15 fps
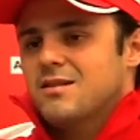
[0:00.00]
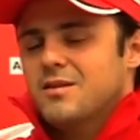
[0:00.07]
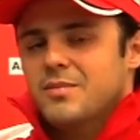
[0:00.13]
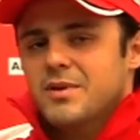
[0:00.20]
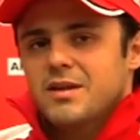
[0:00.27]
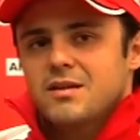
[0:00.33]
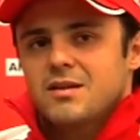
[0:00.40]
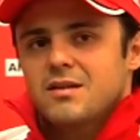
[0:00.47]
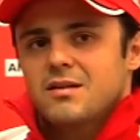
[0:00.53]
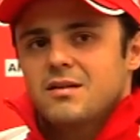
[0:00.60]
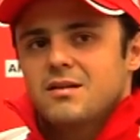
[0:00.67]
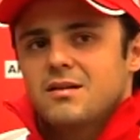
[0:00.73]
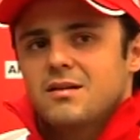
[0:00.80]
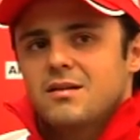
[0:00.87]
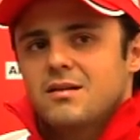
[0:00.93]
I mean,
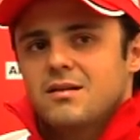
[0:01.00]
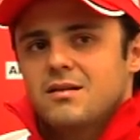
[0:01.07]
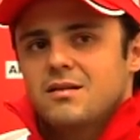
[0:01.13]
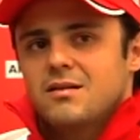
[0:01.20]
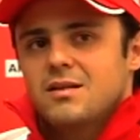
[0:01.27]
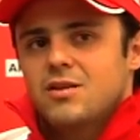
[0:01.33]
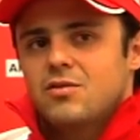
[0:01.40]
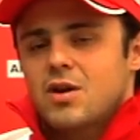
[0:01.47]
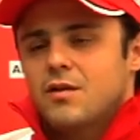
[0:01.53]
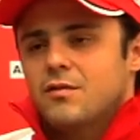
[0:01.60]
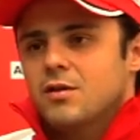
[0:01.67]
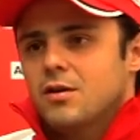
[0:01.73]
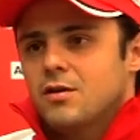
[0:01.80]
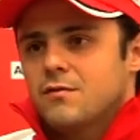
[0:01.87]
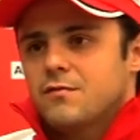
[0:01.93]
the
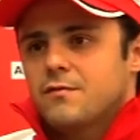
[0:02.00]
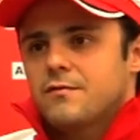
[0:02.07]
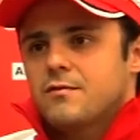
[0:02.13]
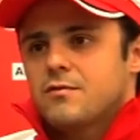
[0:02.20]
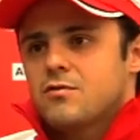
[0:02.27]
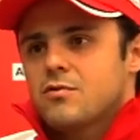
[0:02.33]
driver loves